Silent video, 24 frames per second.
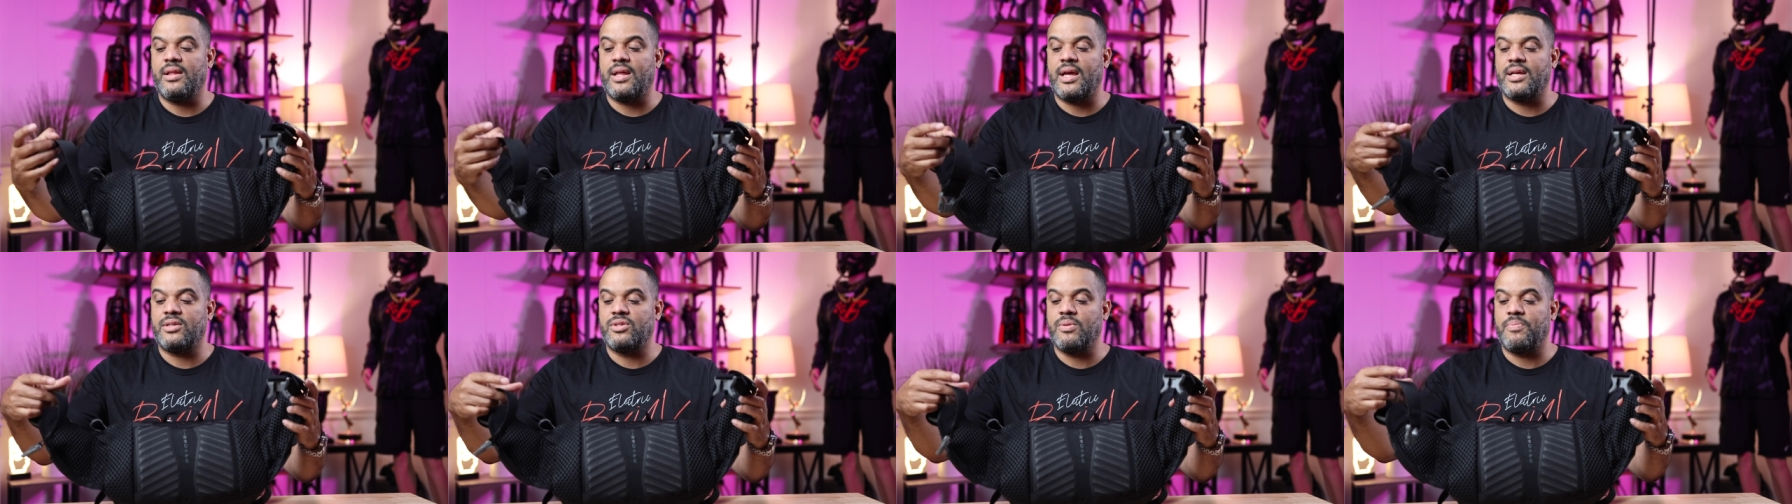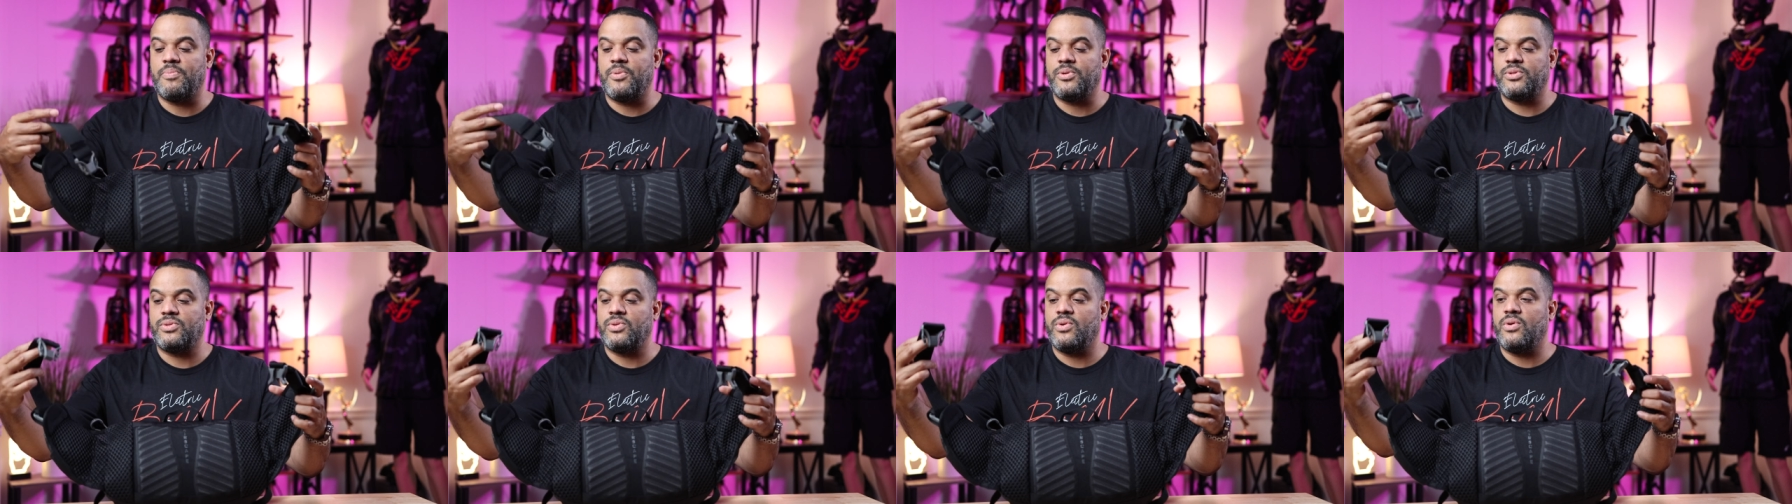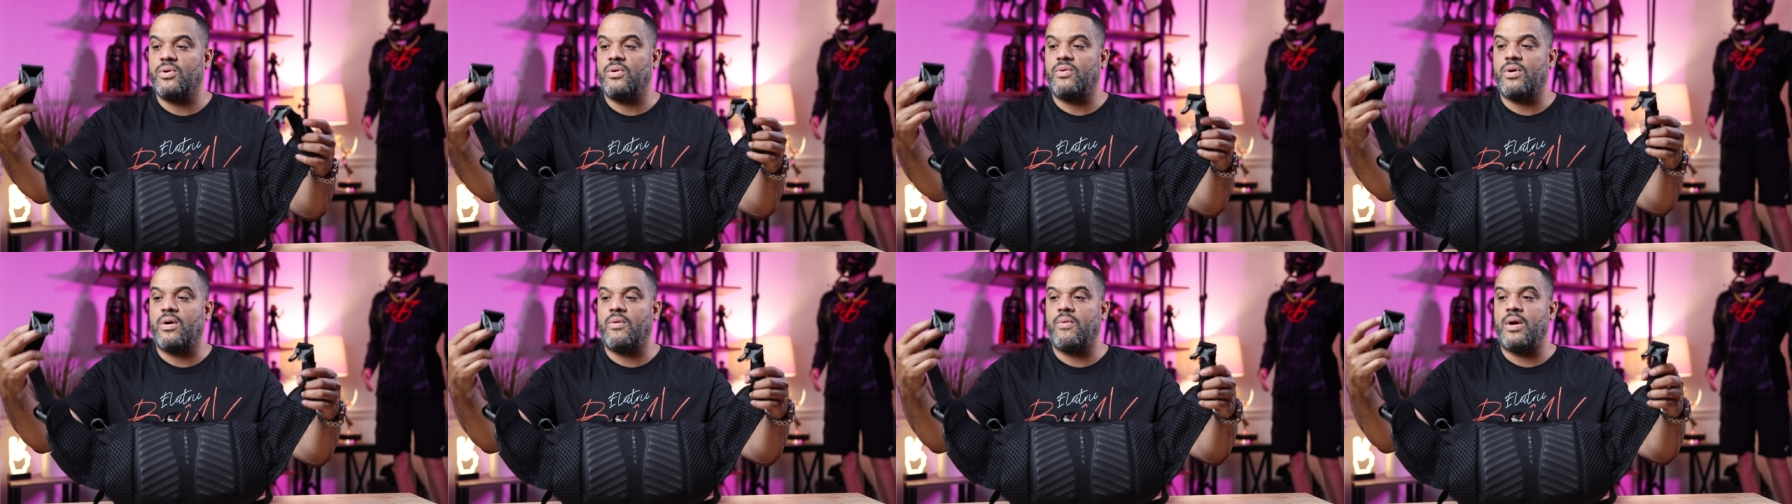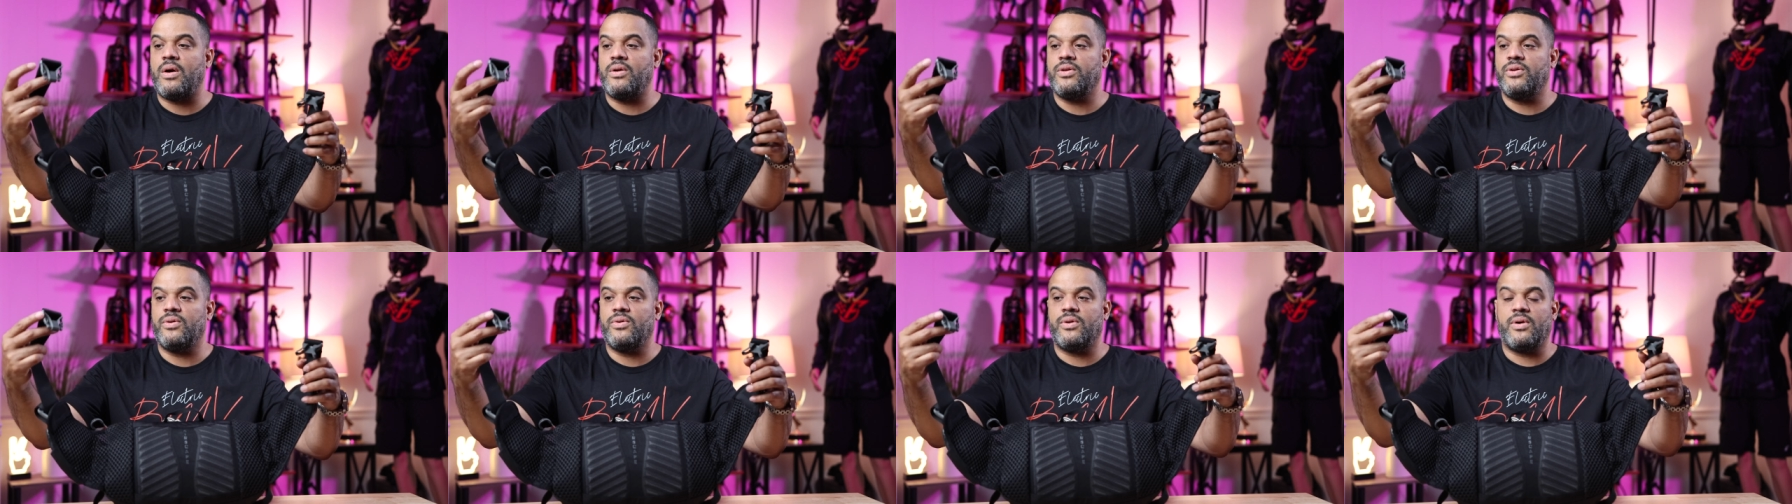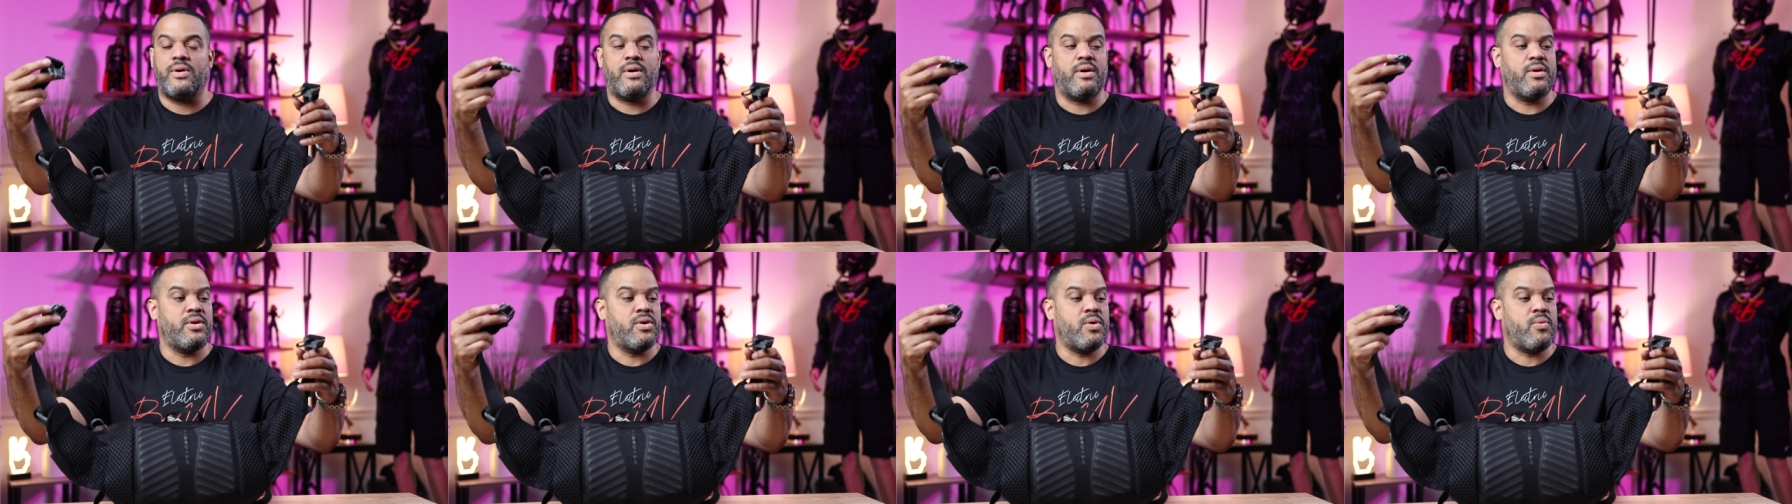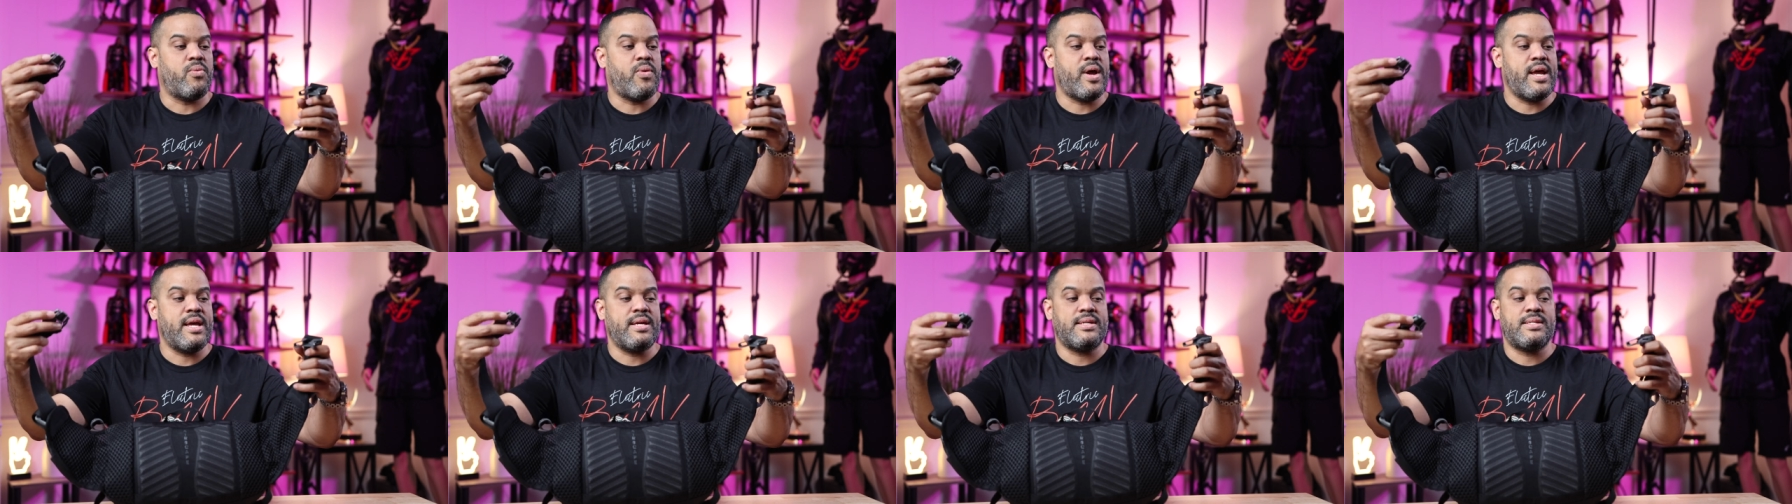that is supposed to go around your, your
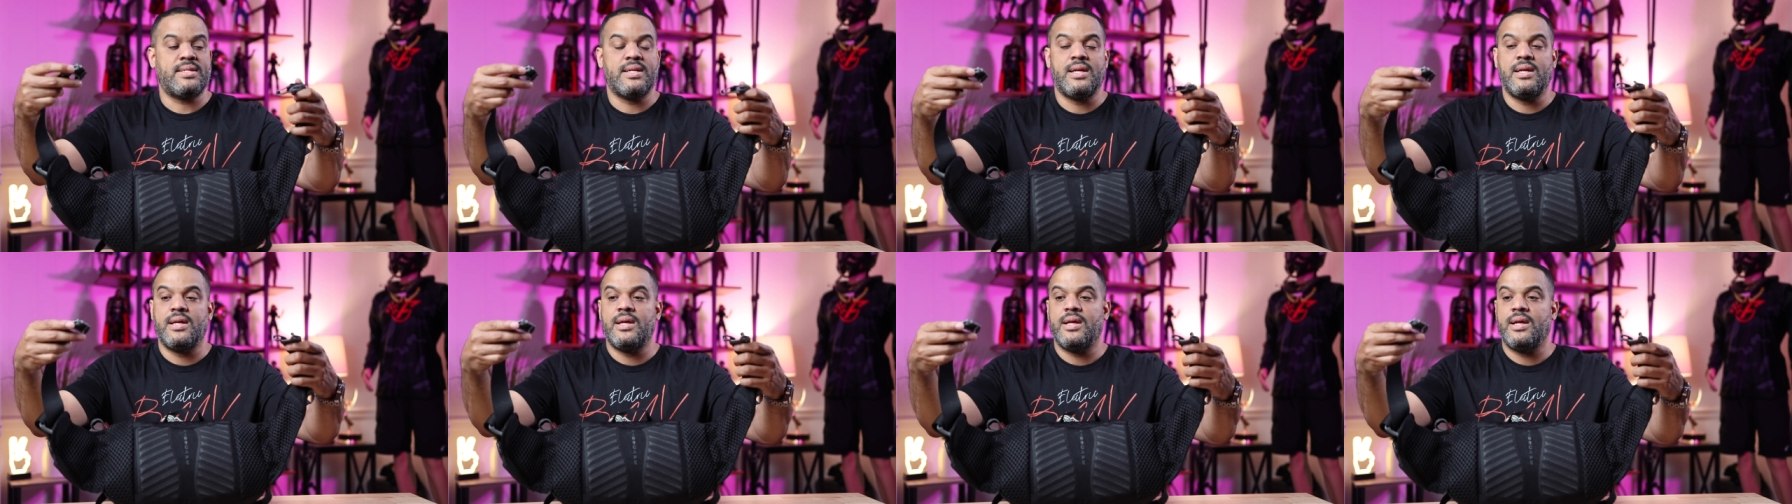waist,